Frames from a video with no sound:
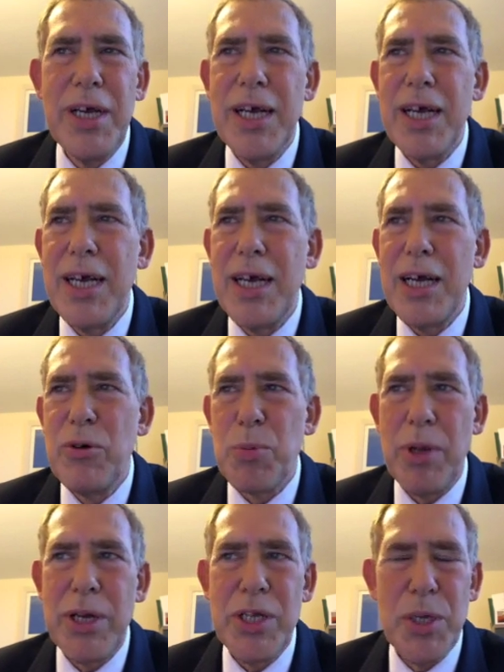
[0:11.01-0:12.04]
I was
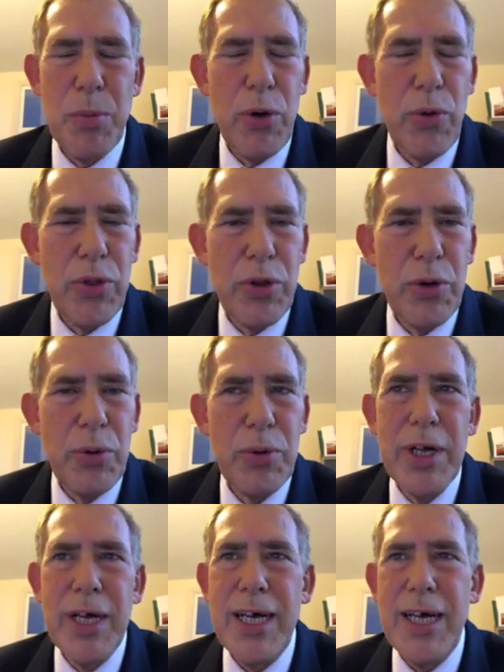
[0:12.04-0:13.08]
planning to be with you,
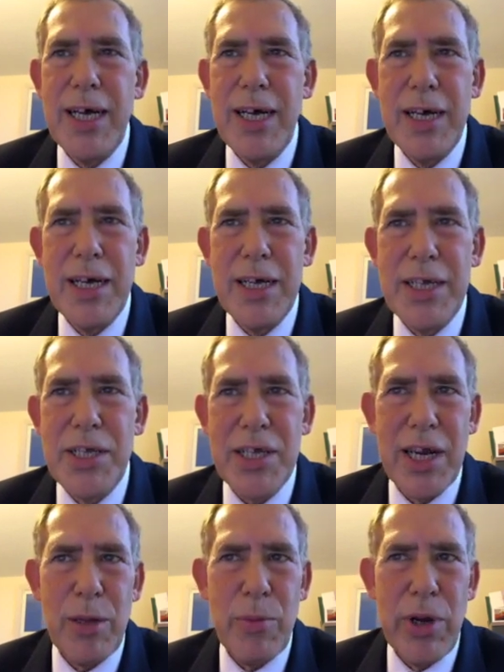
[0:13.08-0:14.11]
and then
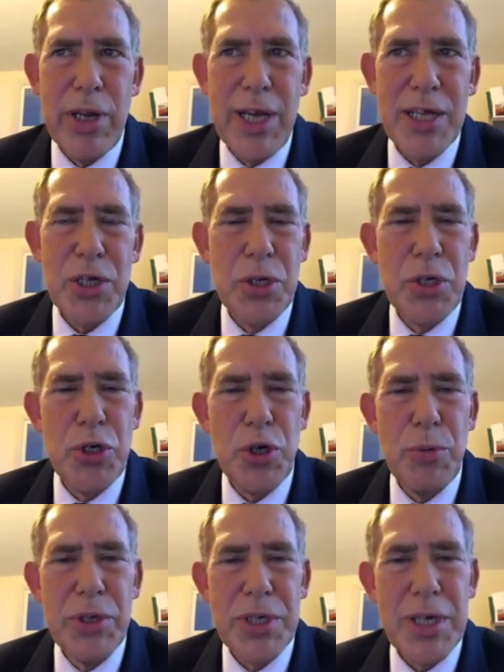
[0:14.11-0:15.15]
sadly my cancer
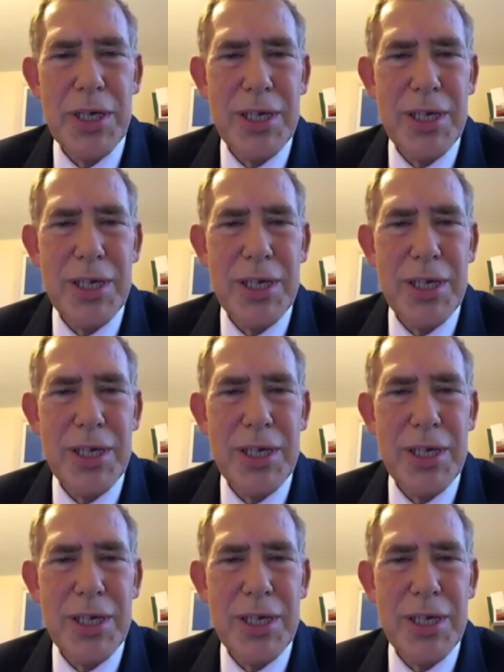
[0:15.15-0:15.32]
treatment